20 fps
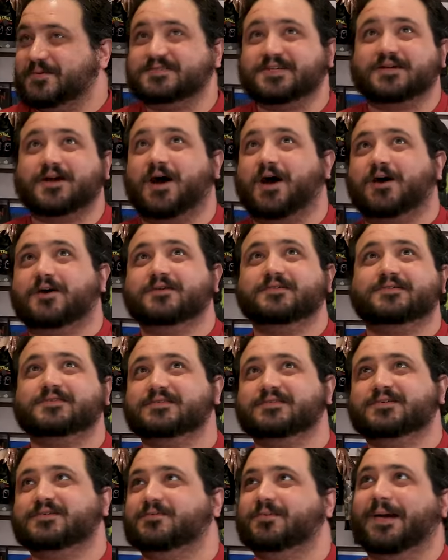He's like, "Oh, you,
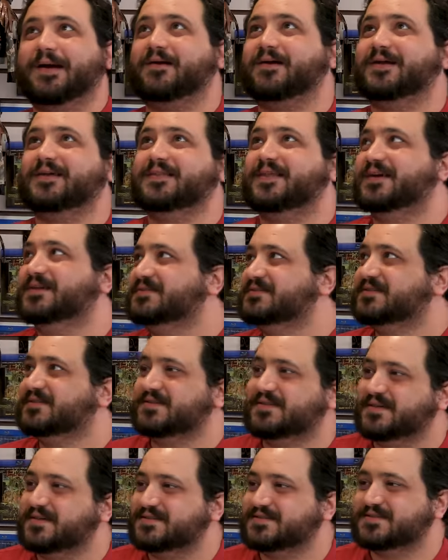you're wearing this
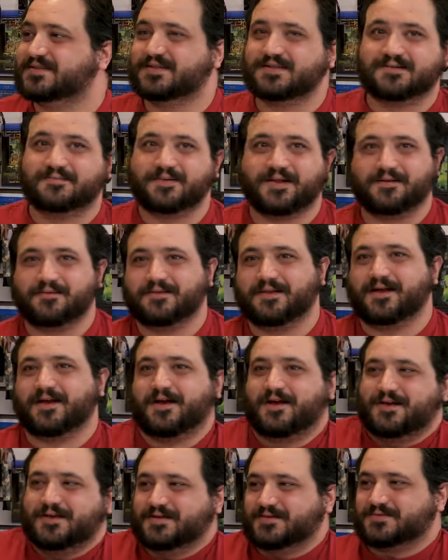and this and blah blah.
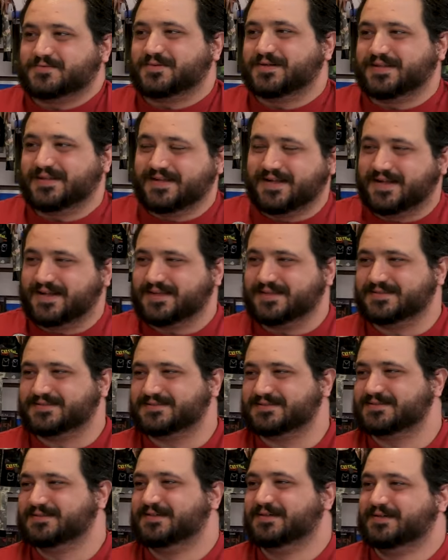blah. It's really
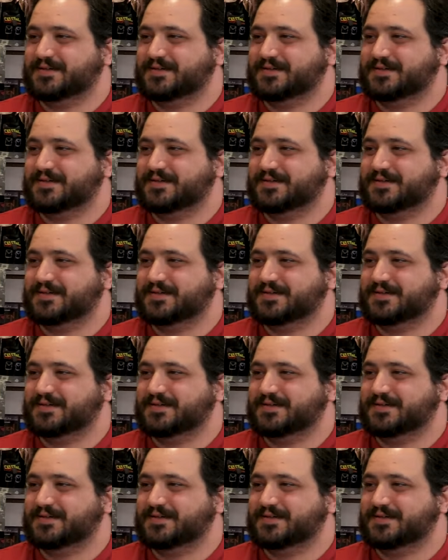nice."